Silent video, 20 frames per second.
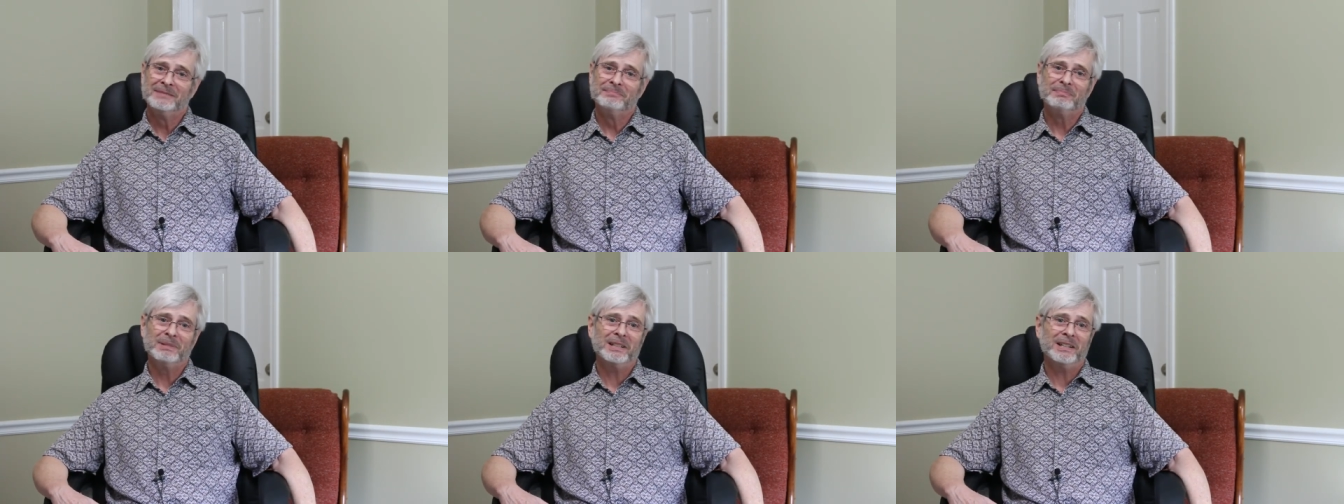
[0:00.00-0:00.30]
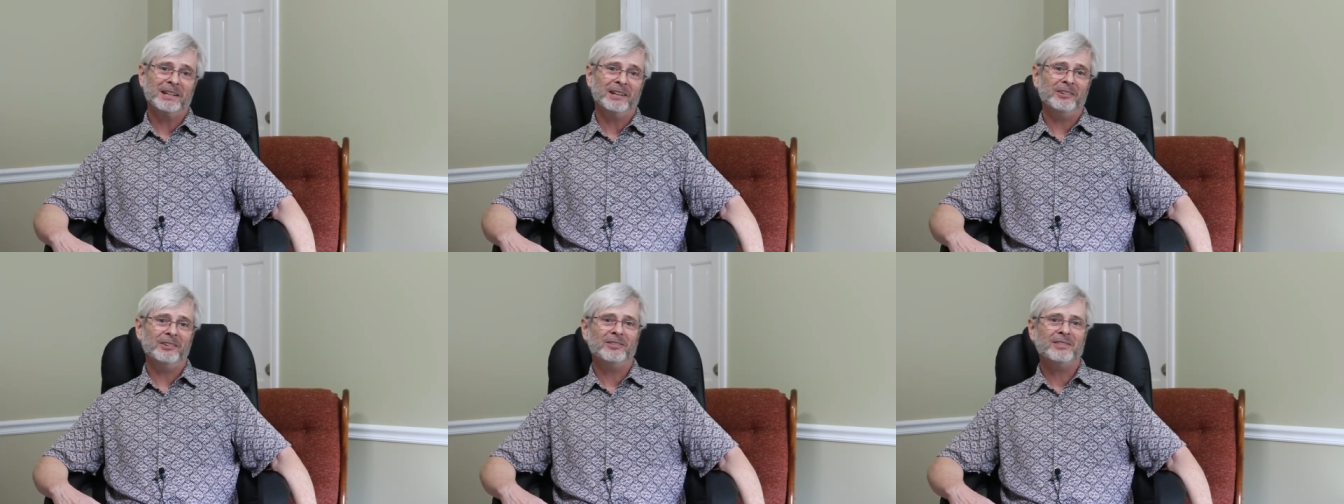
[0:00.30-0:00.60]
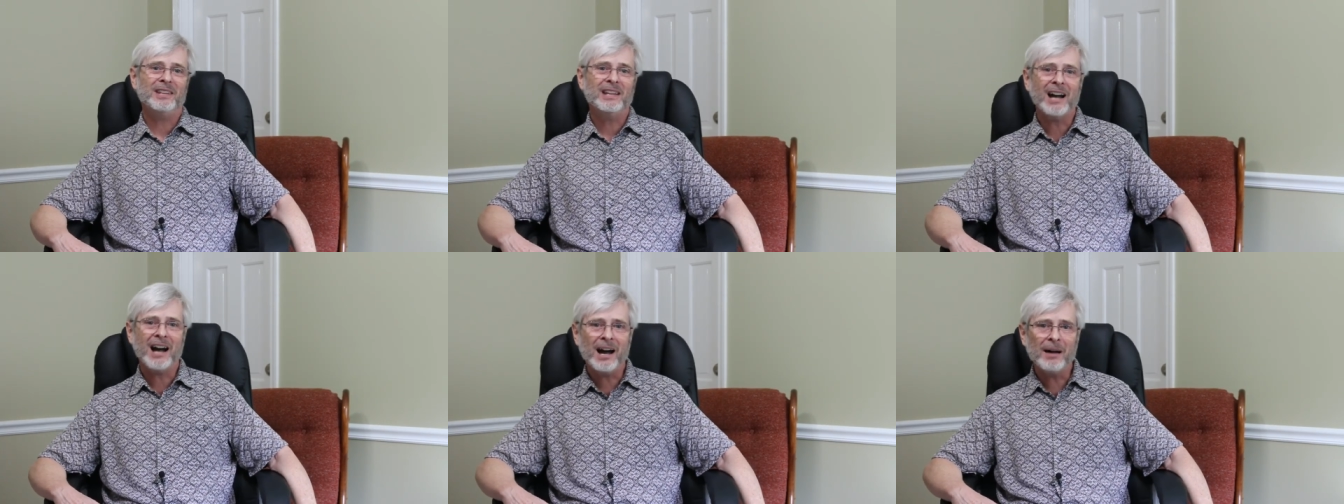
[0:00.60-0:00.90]
Because
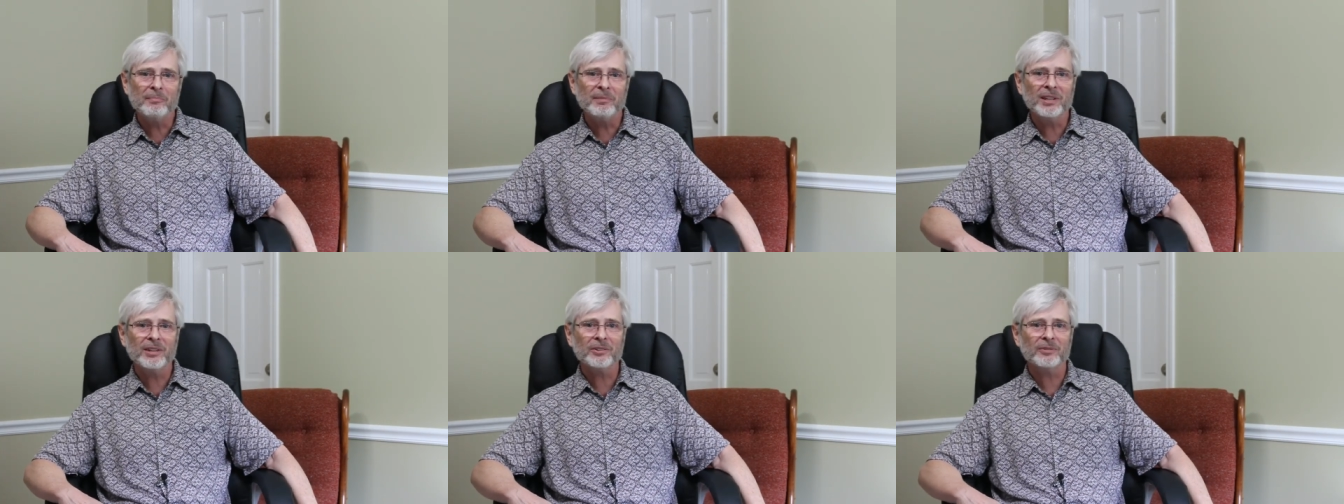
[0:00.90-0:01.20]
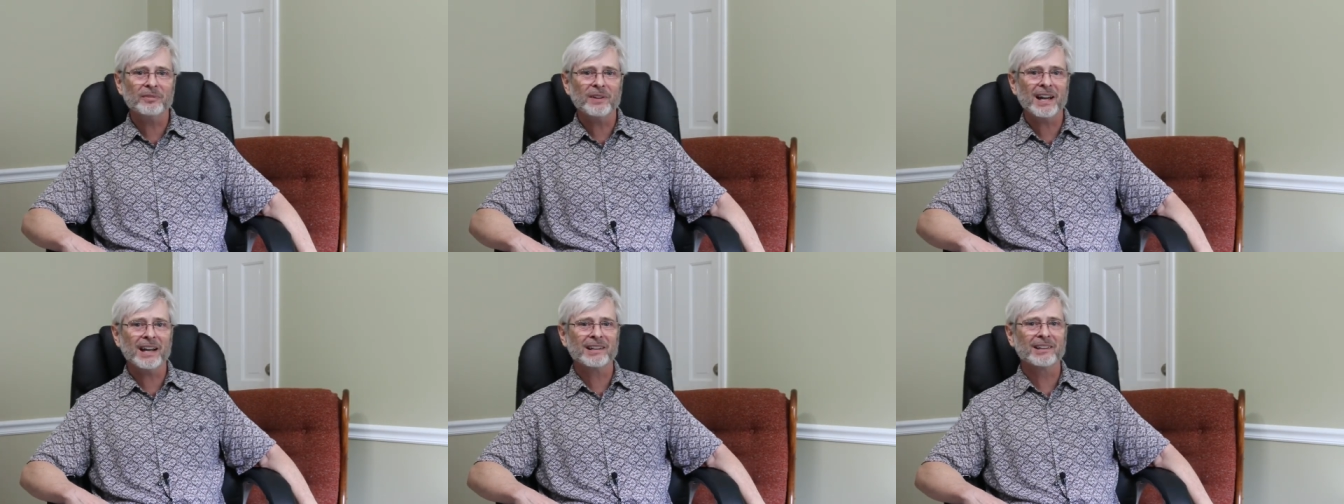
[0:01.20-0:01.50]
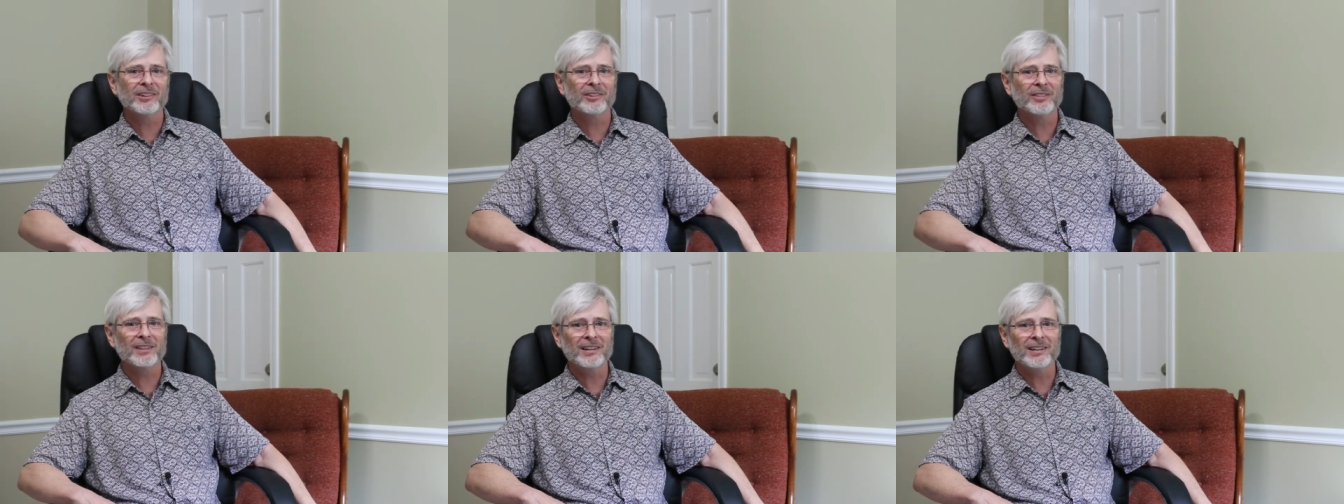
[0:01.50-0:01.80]
the obvious fact
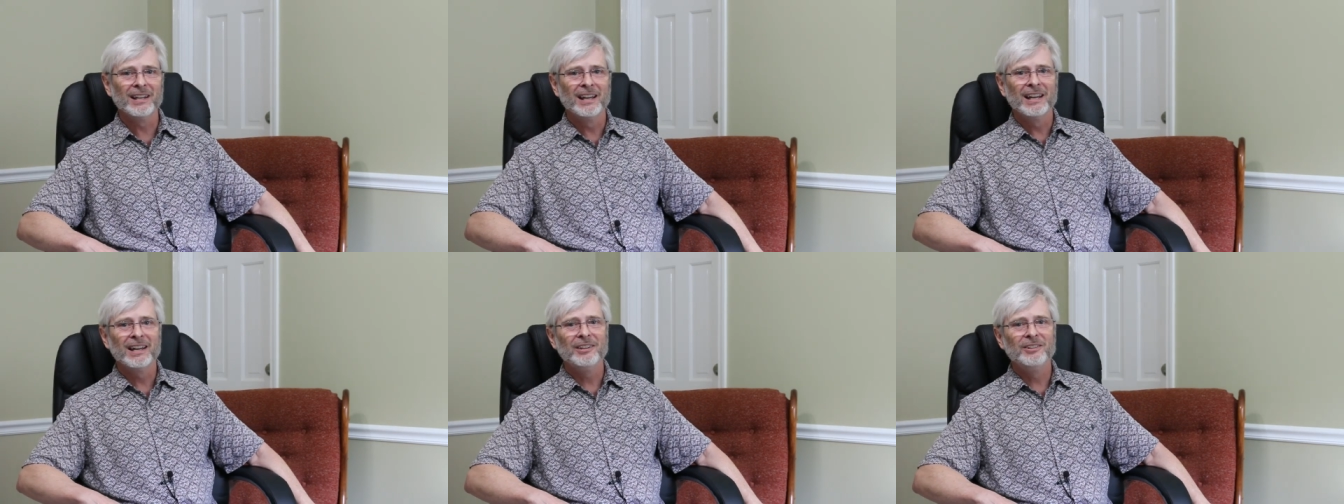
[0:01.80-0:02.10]
is that